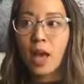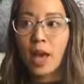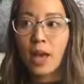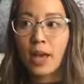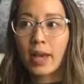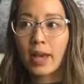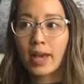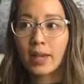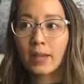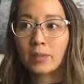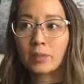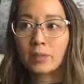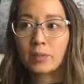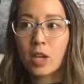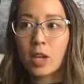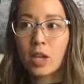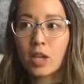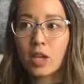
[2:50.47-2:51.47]

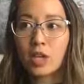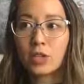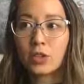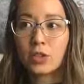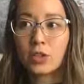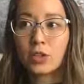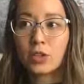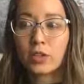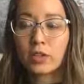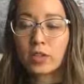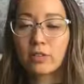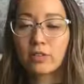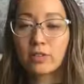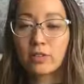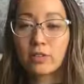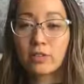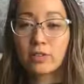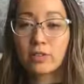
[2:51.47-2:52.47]
Um, you can
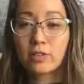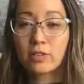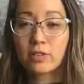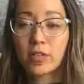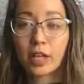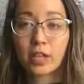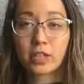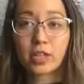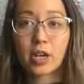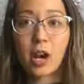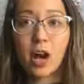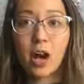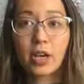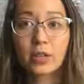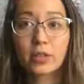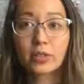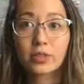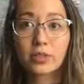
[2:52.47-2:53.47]
feel, yeah,
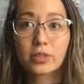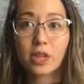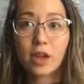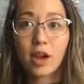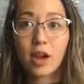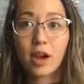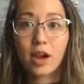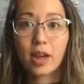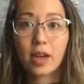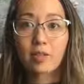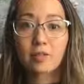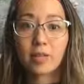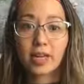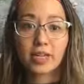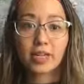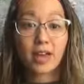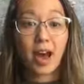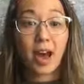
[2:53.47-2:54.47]
tired all the time,
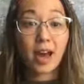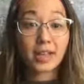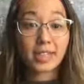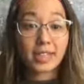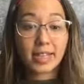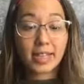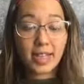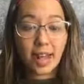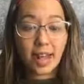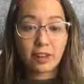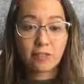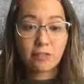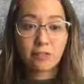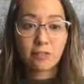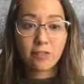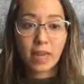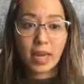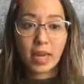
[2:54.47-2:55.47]
like it's hard to get out
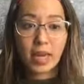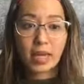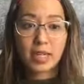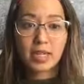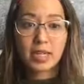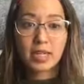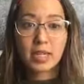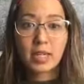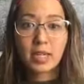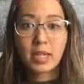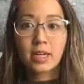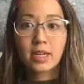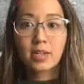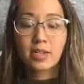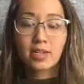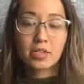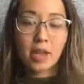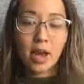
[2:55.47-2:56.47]
of bed,
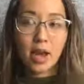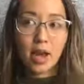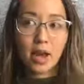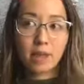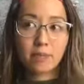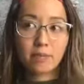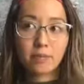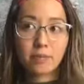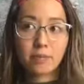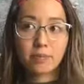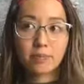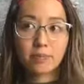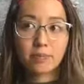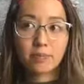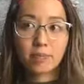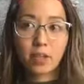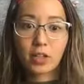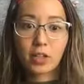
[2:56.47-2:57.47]
um,
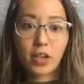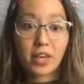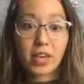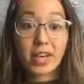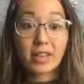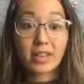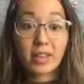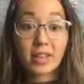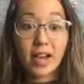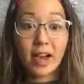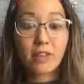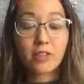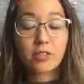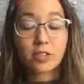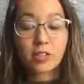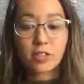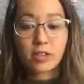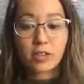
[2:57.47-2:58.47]
need that
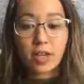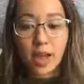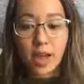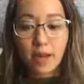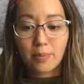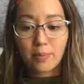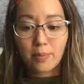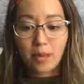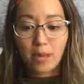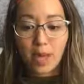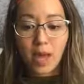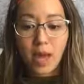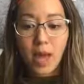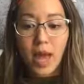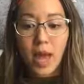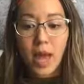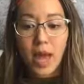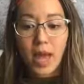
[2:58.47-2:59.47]
afternoon nap,
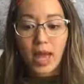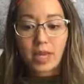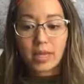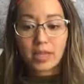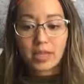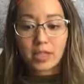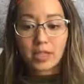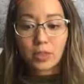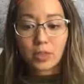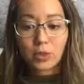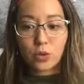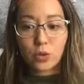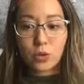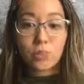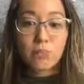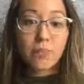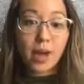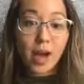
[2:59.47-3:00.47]
and
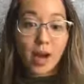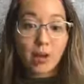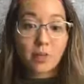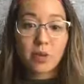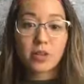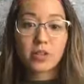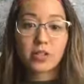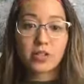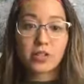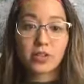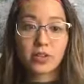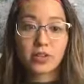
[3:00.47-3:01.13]
your bowel motion